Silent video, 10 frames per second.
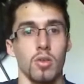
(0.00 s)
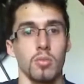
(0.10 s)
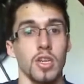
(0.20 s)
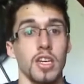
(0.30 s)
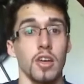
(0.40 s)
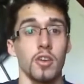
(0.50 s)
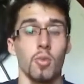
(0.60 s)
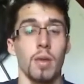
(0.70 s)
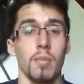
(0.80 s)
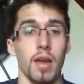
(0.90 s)
I'm going to tell you
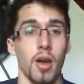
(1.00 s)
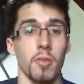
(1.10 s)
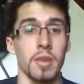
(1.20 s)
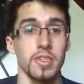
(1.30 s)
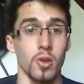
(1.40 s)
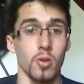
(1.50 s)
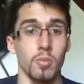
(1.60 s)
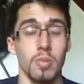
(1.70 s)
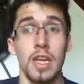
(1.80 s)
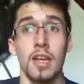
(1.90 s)
what my mom has
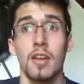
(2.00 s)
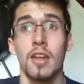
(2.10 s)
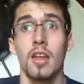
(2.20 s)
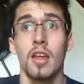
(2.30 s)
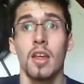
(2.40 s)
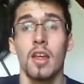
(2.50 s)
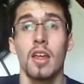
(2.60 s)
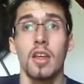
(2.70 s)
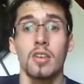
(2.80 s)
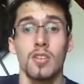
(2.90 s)
told me.
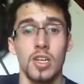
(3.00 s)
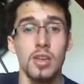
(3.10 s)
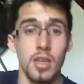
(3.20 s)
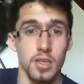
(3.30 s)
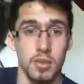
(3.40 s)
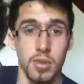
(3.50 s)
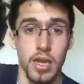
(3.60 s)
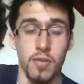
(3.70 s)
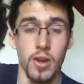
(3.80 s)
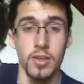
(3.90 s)
She is a
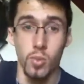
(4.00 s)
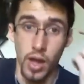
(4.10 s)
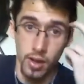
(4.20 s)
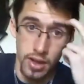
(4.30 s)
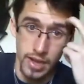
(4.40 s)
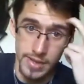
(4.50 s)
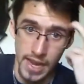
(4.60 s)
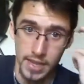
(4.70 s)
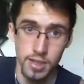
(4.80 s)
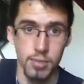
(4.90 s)
believer as well, and has
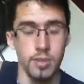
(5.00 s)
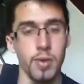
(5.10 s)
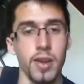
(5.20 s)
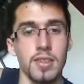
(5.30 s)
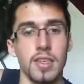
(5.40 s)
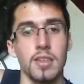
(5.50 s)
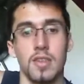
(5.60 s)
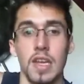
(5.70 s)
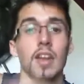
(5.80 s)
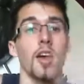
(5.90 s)
had some
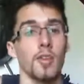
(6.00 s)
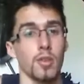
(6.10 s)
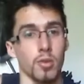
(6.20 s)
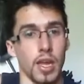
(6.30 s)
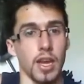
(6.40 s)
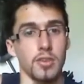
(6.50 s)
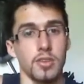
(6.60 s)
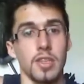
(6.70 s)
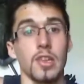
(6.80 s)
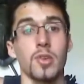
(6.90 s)
experiences in other
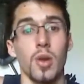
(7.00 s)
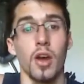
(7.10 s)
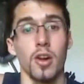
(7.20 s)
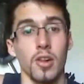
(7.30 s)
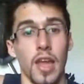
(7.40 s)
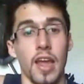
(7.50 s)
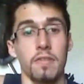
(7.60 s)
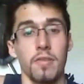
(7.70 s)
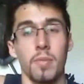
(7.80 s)
locations and throughout her life.